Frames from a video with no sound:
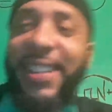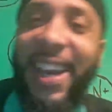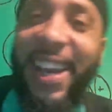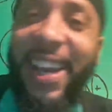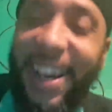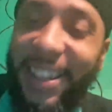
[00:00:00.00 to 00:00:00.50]

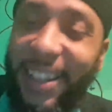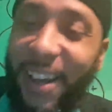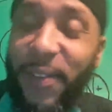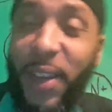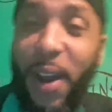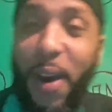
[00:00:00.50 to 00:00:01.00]
Yeah, I
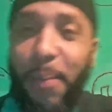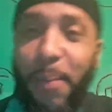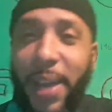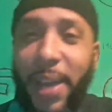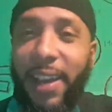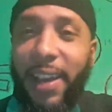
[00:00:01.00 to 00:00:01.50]
love y'all,
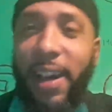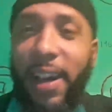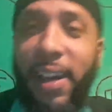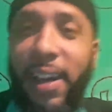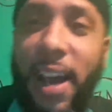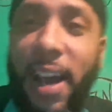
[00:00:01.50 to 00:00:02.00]
man.
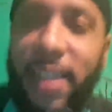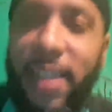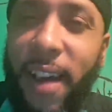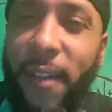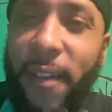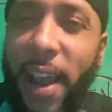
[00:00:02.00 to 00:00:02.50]
I
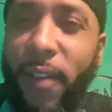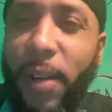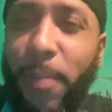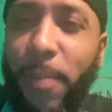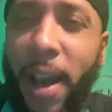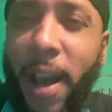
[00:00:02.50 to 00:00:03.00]
love
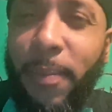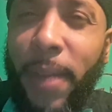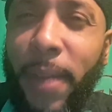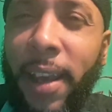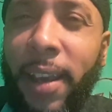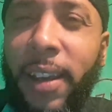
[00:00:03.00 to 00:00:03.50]
everybody,
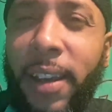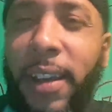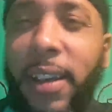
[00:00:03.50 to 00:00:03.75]
man.